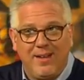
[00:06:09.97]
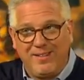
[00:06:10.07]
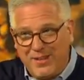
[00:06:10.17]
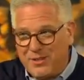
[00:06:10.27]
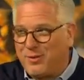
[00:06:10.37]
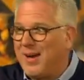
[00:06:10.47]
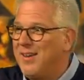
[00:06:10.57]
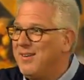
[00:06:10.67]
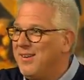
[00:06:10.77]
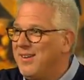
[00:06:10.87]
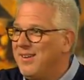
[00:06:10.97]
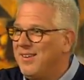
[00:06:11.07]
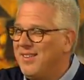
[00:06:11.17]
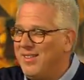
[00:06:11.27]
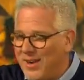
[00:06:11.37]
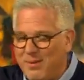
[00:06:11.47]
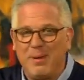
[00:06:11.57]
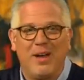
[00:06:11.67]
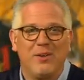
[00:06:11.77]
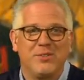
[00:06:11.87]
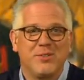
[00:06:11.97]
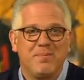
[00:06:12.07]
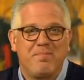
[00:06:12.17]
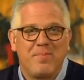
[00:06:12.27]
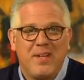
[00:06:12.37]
And then you got their bells.